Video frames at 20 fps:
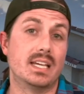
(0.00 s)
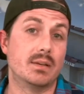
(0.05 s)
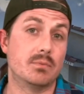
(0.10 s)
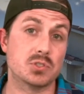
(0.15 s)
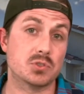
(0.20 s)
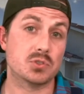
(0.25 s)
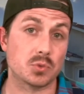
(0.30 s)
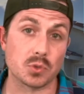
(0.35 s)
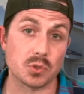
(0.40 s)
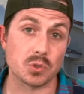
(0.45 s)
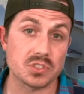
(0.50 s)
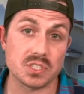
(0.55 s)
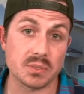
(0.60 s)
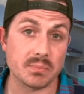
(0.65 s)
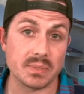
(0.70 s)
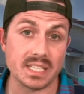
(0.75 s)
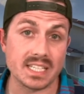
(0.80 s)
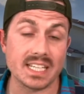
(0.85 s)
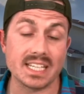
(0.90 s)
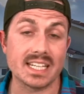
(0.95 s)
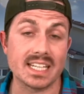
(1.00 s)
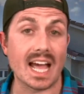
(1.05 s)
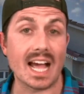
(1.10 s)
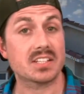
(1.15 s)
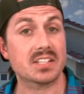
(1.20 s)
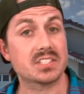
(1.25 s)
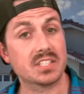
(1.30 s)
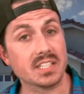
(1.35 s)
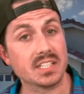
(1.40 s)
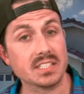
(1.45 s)
It was ruled to be an
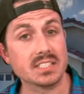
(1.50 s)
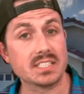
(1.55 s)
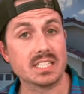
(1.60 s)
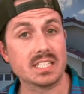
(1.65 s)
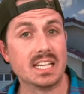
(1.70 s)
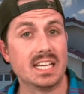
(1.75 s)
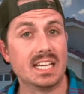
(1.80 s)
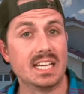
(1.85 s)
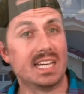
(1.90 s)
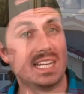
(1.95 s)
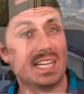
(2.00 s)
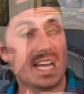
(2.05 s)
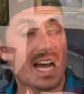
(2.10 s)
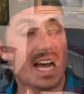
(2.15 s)
accident, an